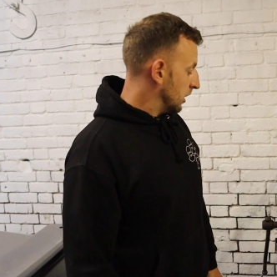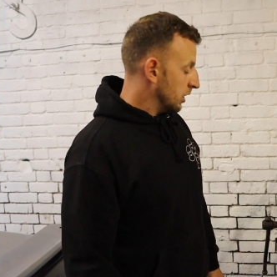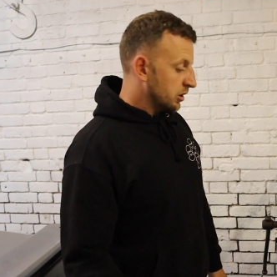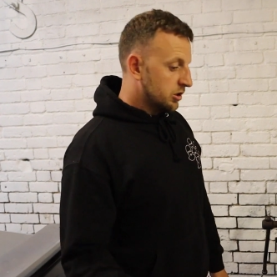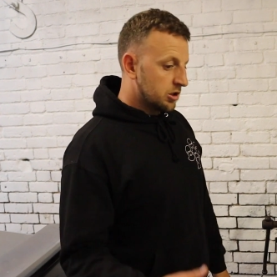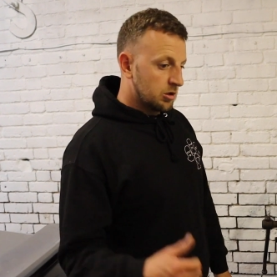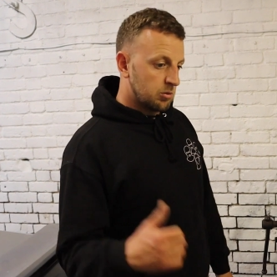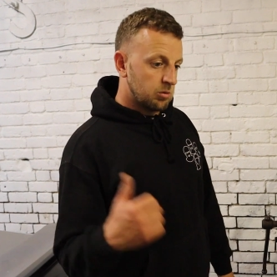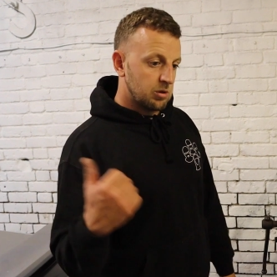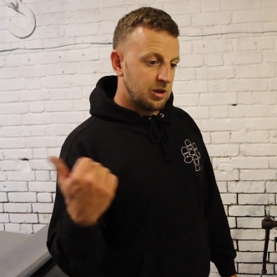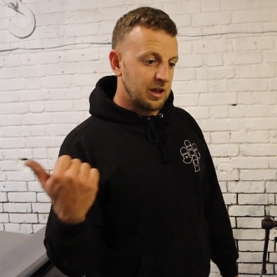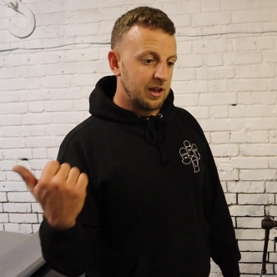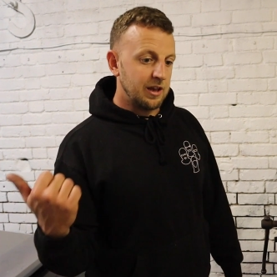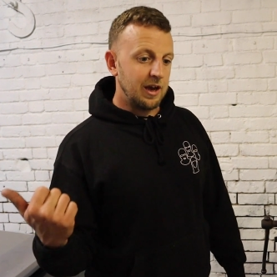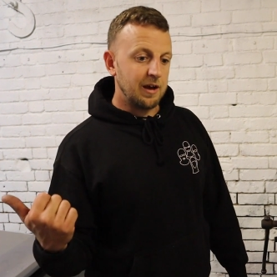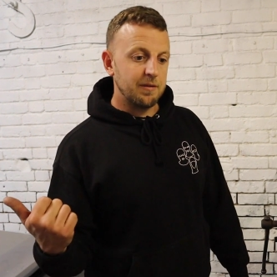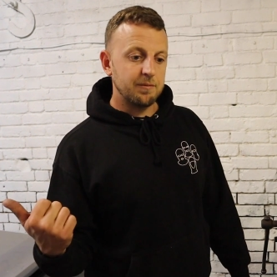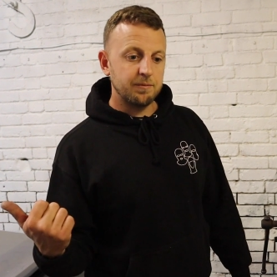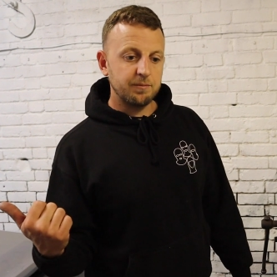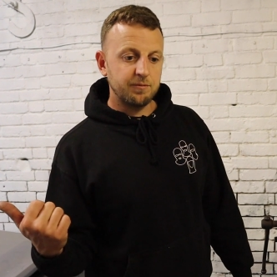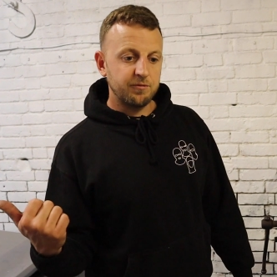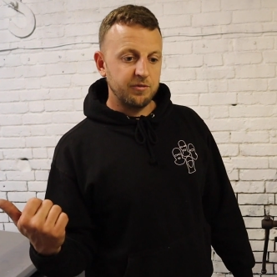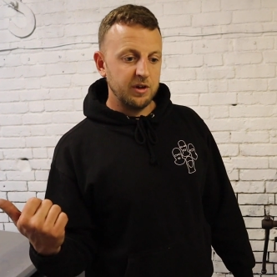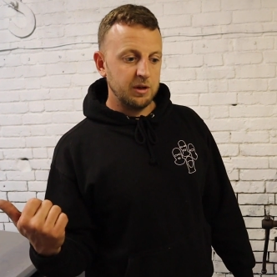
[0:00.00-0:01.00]
So we'll get
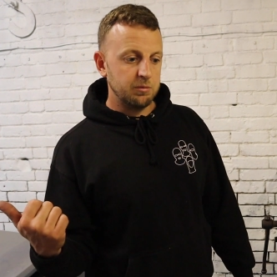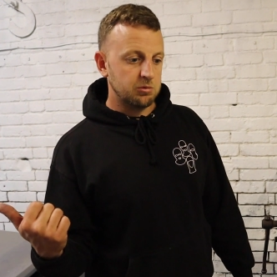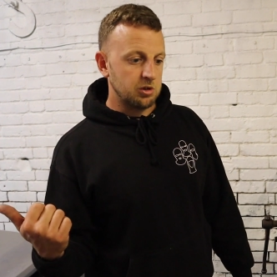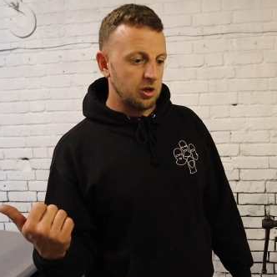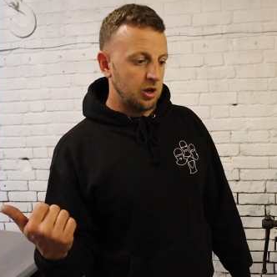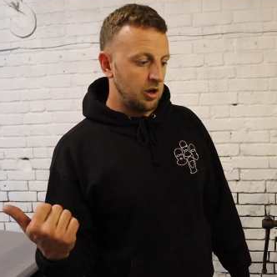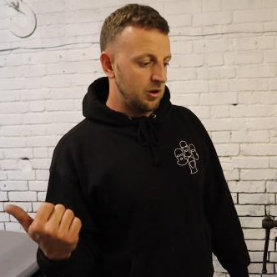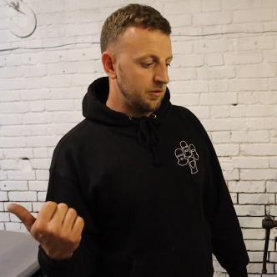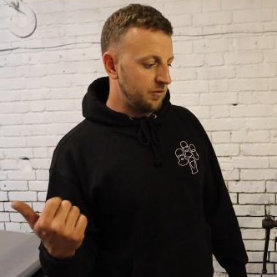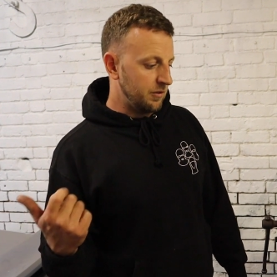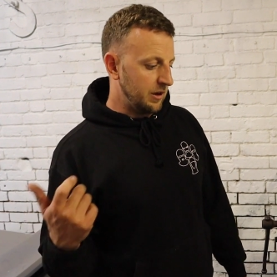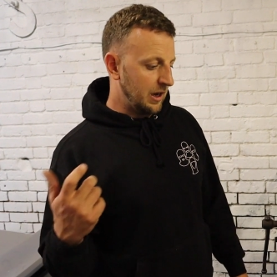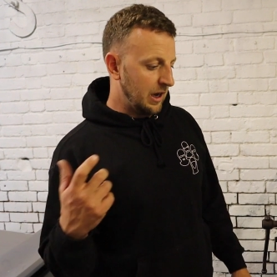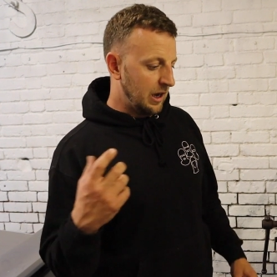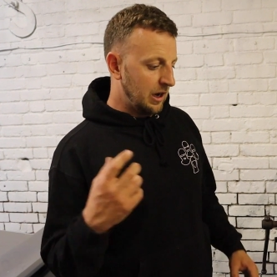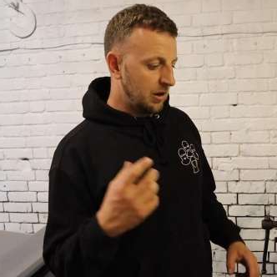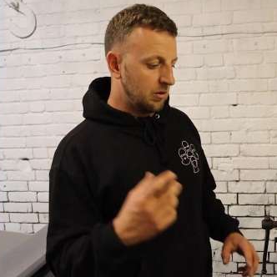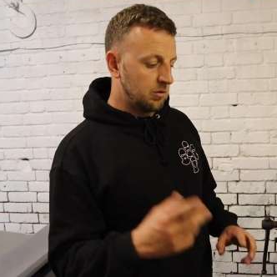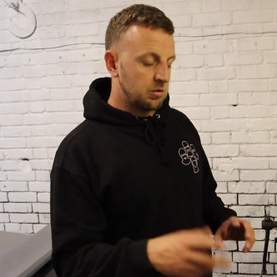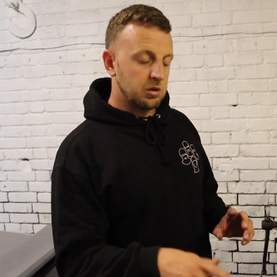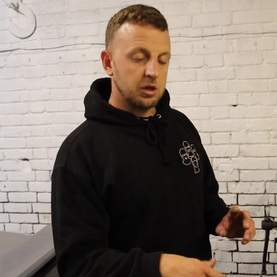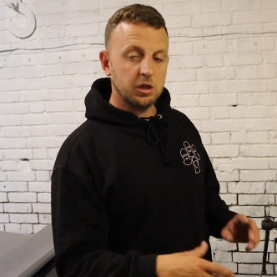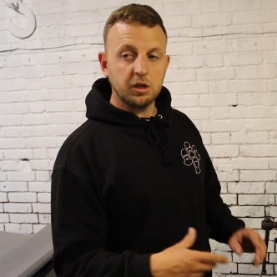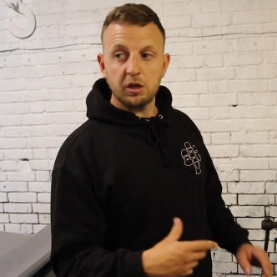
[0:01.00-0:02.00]
that flipped over now,